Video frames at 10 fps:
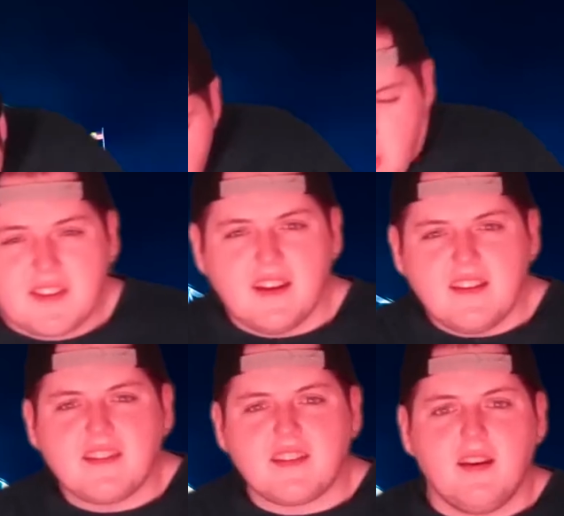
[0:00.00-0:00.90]
well,
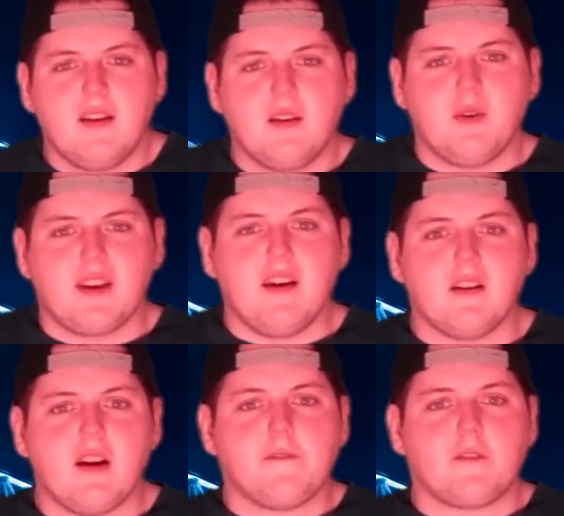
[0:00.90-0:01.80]
since we
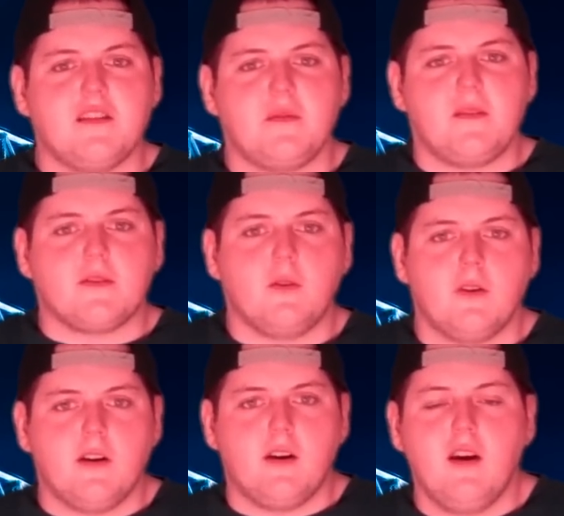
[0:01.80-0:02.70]
killed off Krispy's
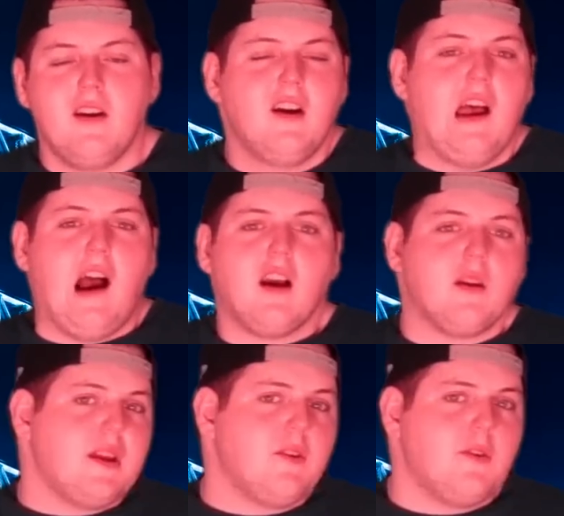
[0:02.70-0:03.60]
Corner, I'm going
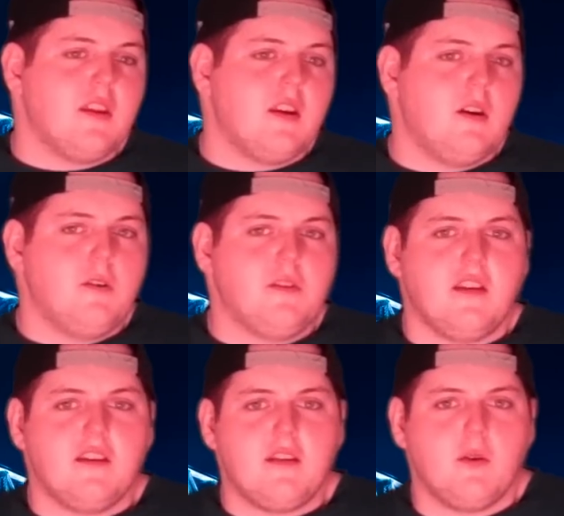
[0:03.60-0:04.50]
to be doing the news
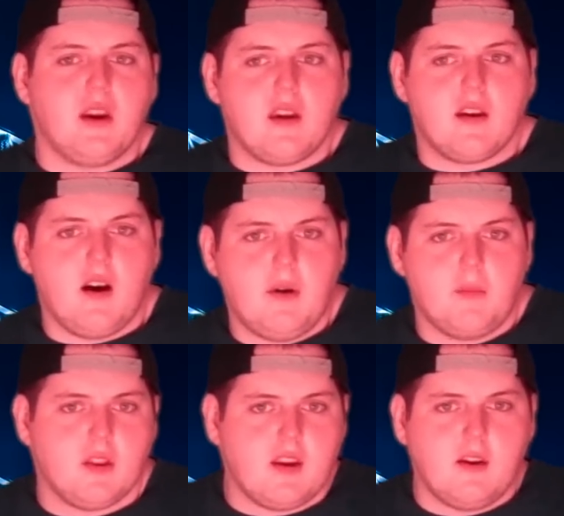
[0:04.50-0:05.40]
until we can come
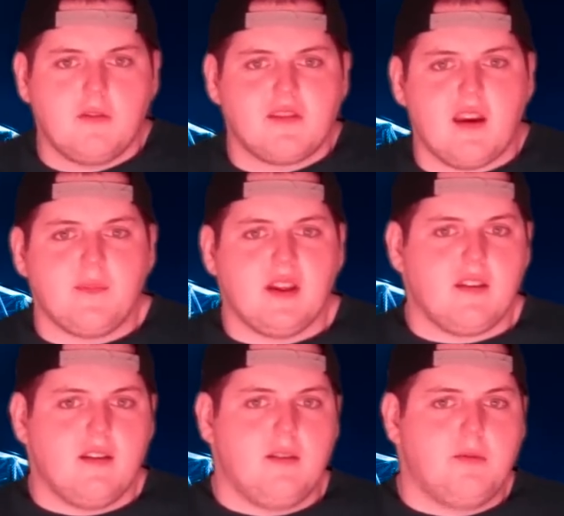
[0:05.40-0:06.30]
up with a new segment
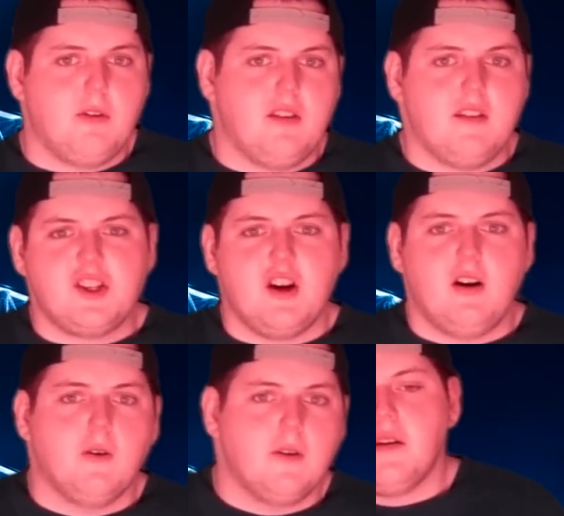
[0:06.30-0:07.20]
to put in the show.